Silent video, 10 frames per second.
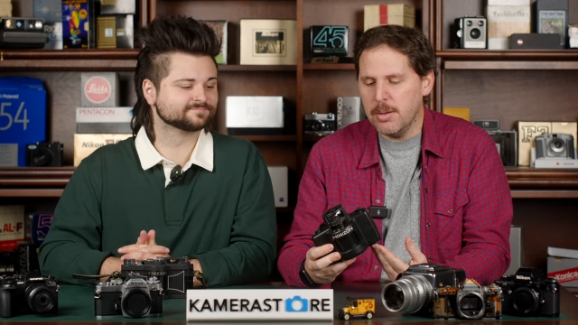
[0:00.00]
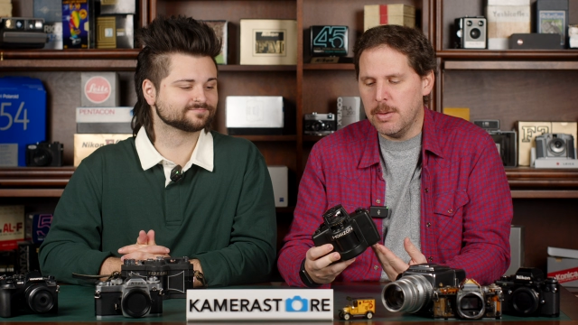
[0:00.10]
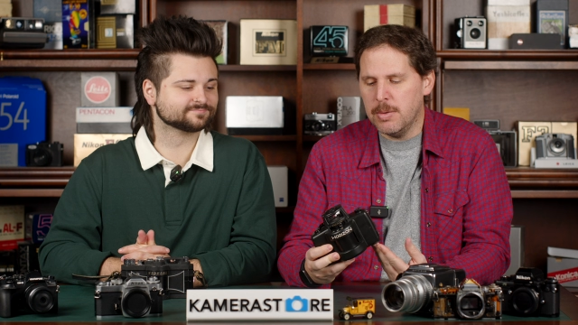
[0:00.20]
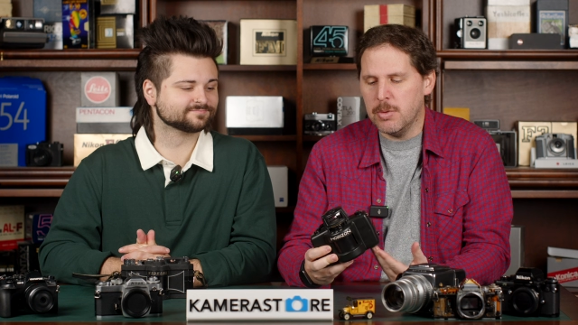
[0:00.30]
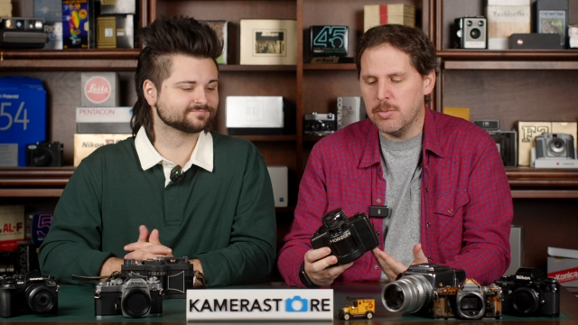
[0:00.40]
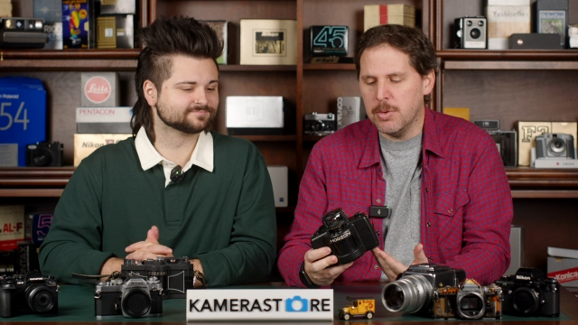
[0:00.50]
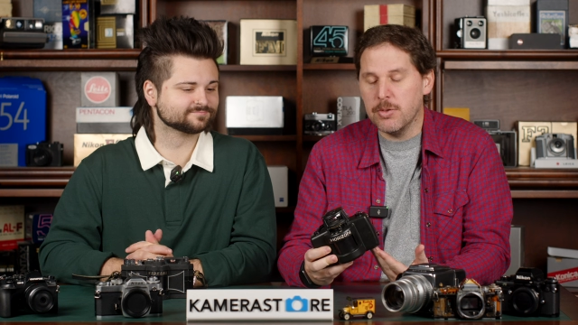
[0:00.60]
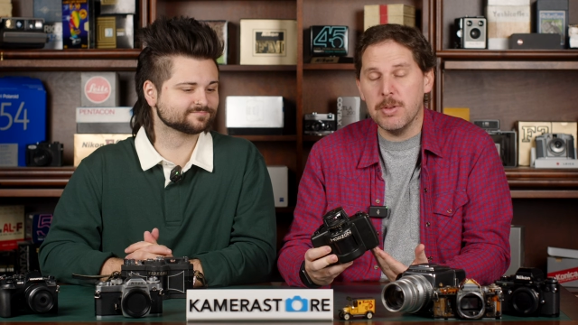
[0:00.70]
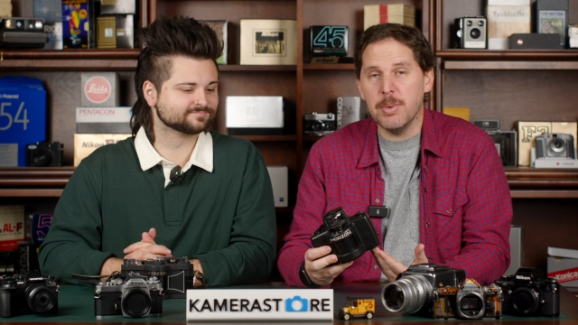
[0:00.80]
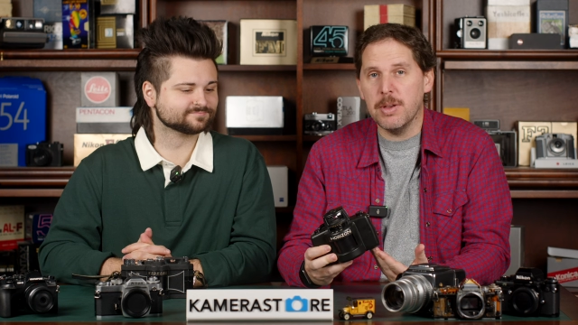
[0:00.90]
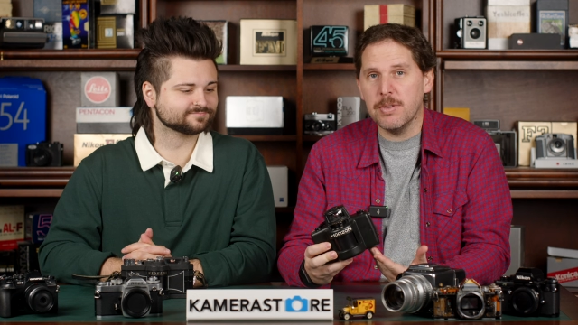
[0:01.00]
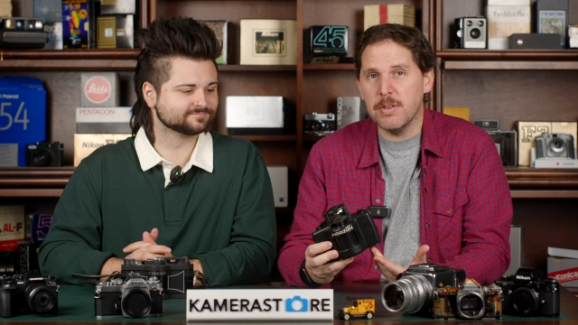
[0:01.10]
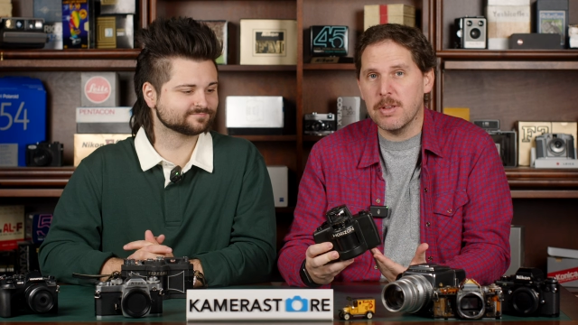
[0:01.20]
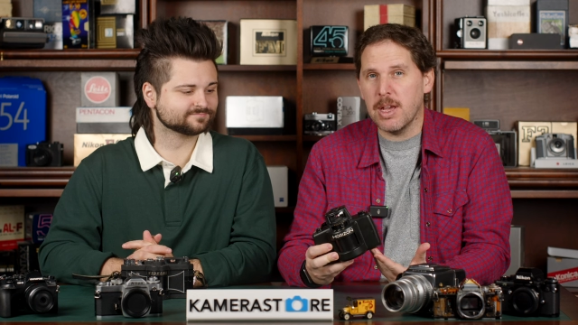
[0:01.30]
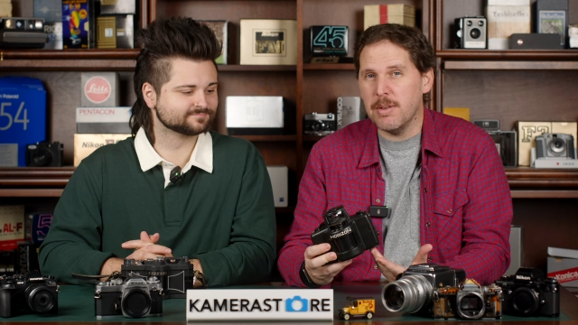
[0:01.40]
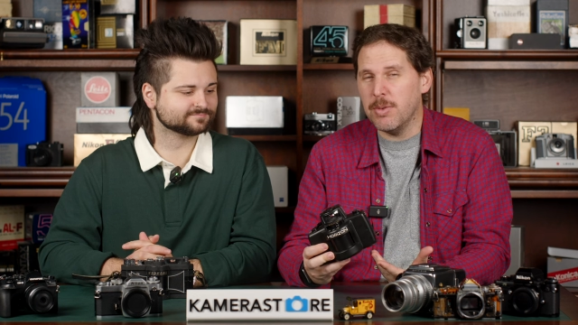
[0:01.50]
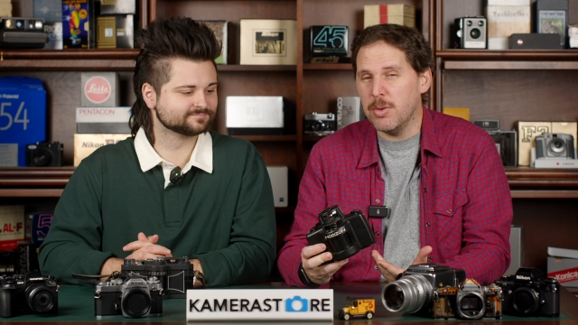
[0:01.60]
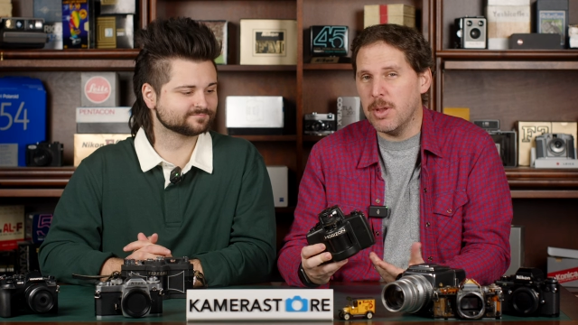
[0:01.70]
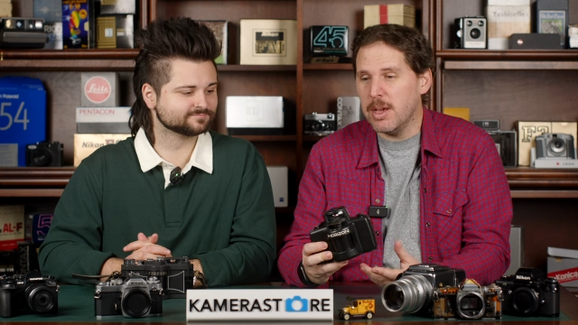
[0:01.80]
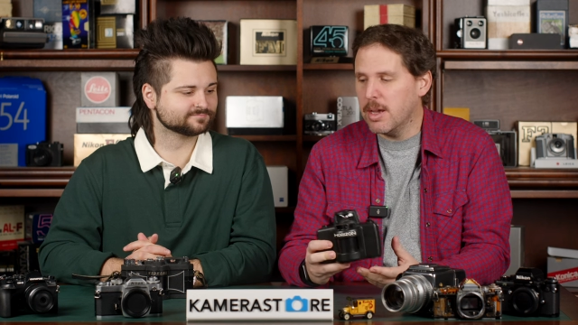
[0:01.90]
Speaker 1: it was mostly because it's kind of
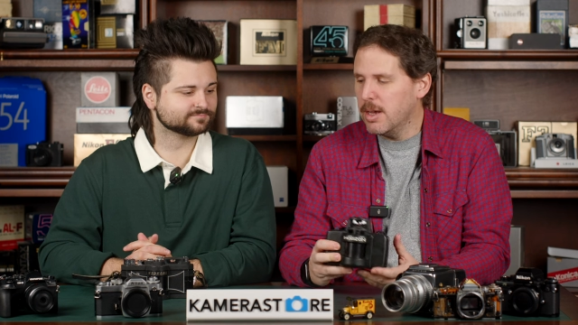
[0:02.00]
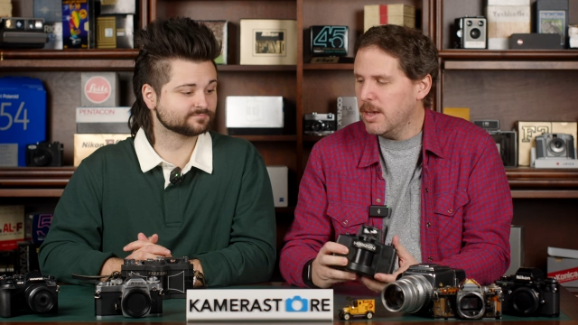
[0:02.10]
unique,